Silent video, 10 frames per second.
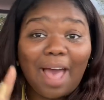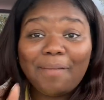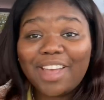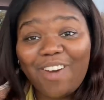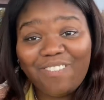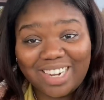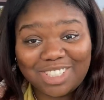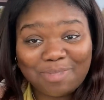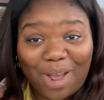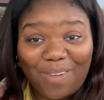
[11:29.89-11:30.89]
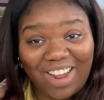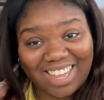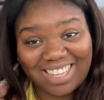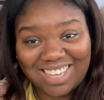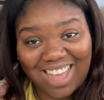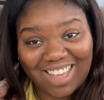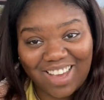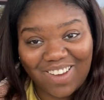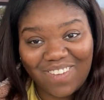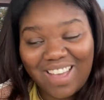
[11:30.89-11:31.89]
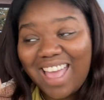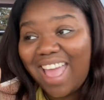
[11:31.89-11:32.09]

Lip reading: I'm gonna go finish my walking taco